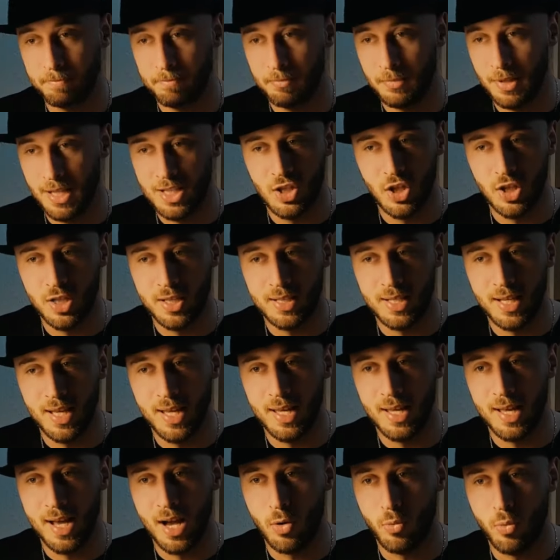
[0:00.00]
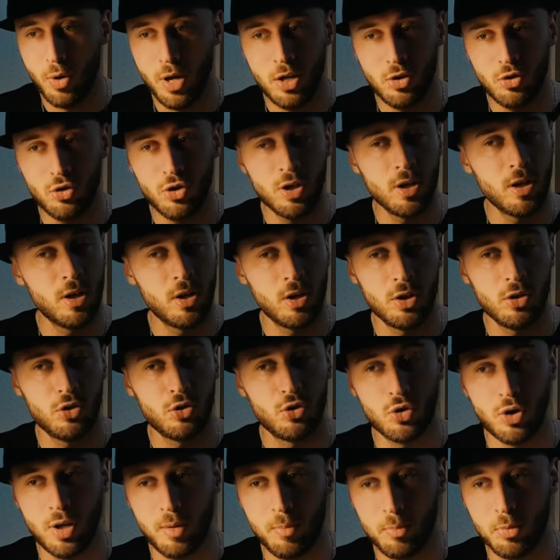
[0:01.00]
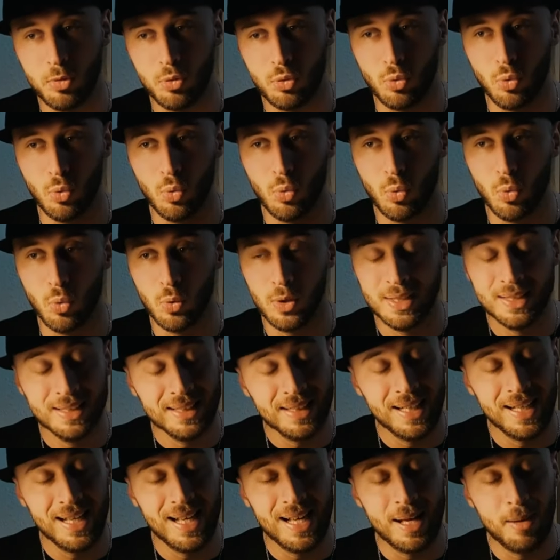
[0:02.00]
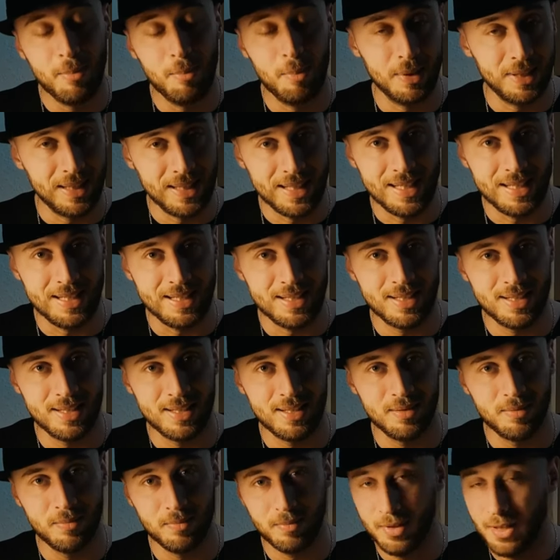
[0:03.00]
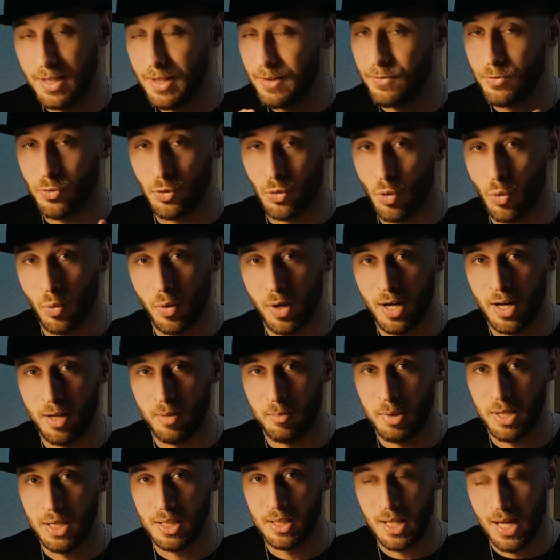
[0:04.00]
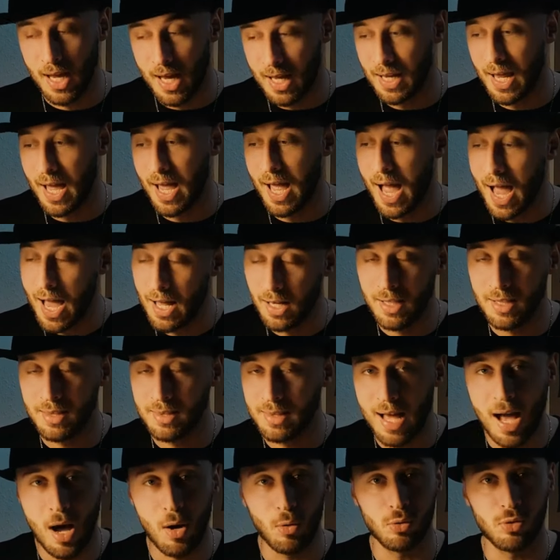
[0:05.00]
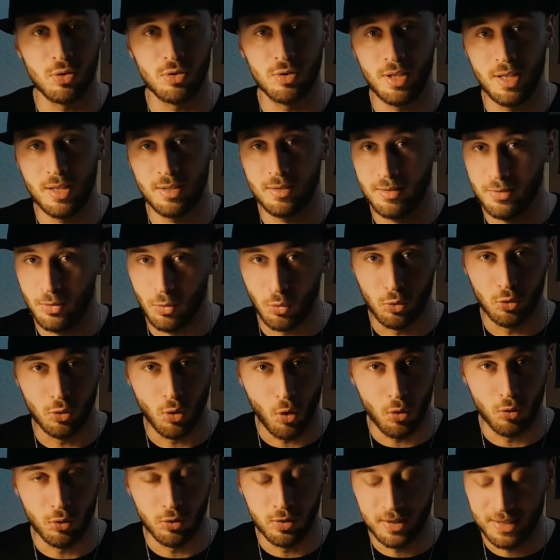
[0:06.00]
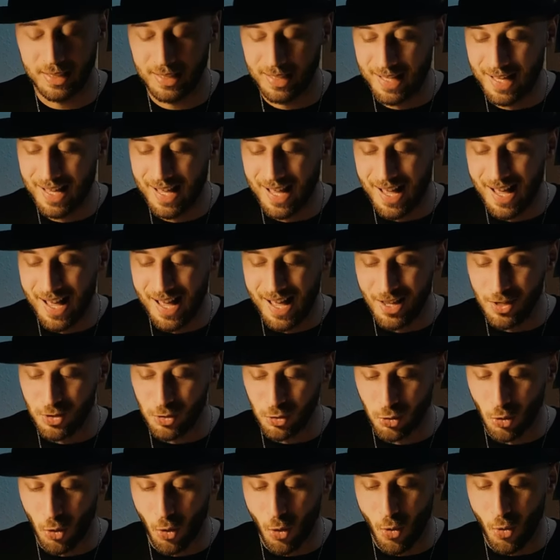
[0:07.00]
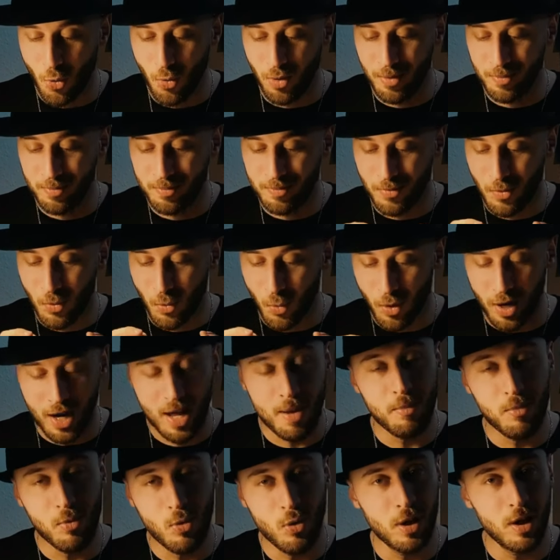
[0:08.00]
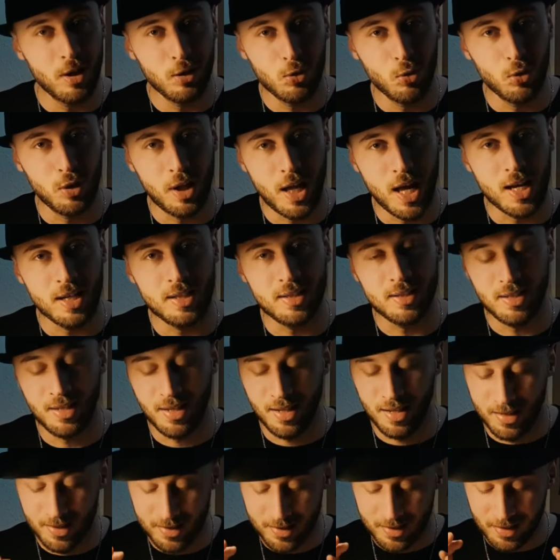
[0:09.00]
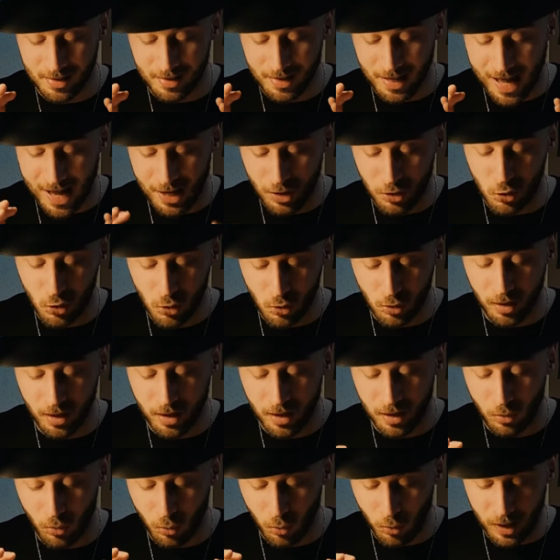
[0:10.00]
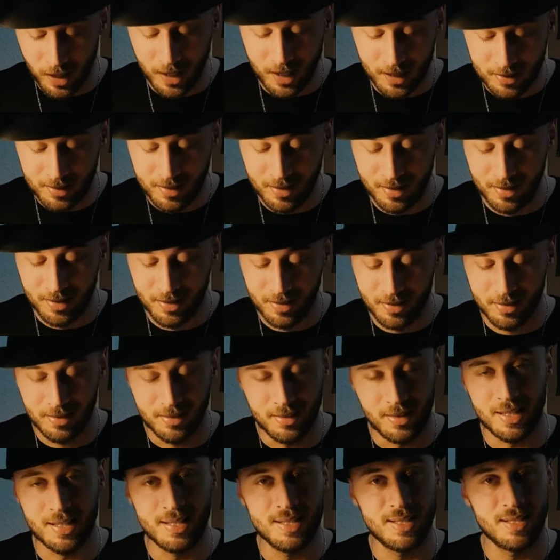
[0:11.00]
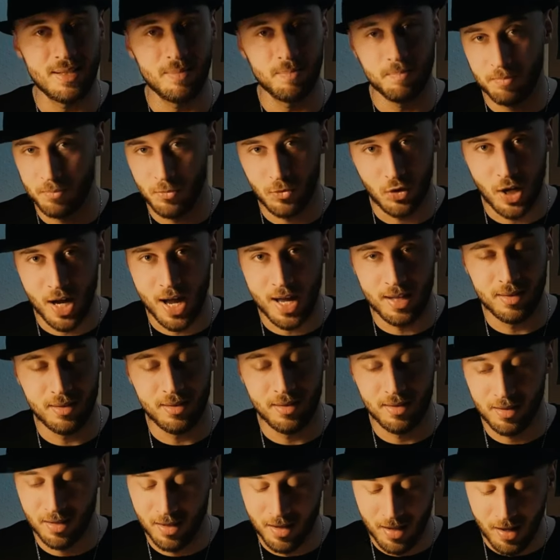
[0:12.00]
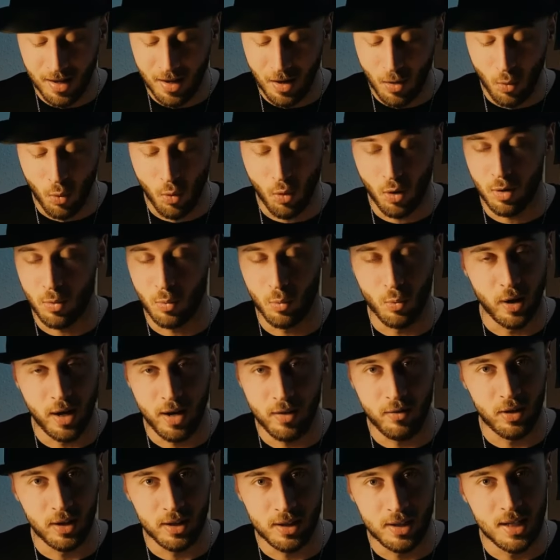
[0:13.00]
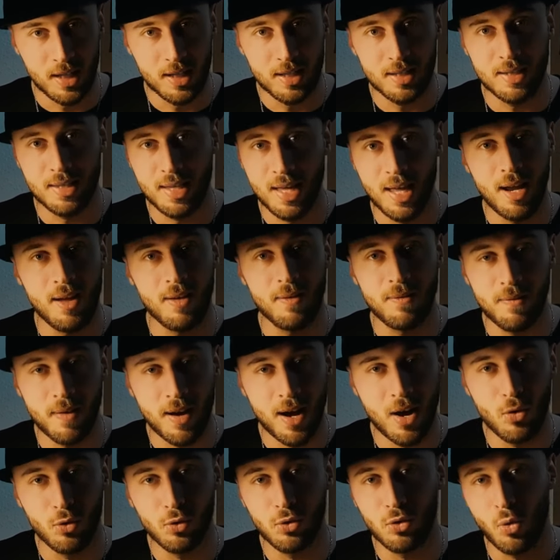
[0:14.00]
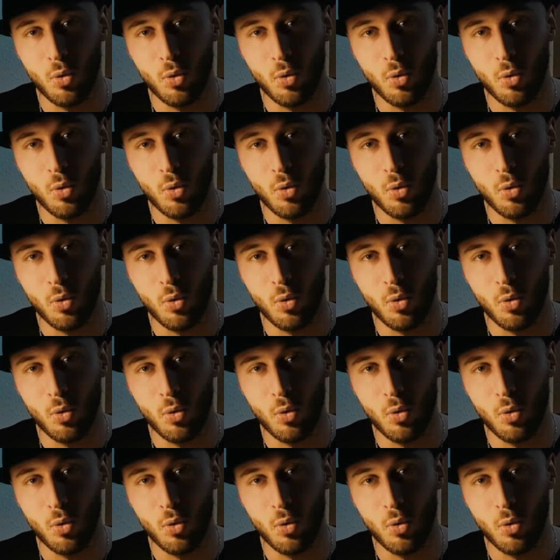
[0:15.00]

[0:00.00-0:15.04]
let's just say, arranging her trip to Belize, if you know what I mean. And I highly doubt that you don't. So, what I'm gonna do next is actually read this chat, or whatever it is, that I found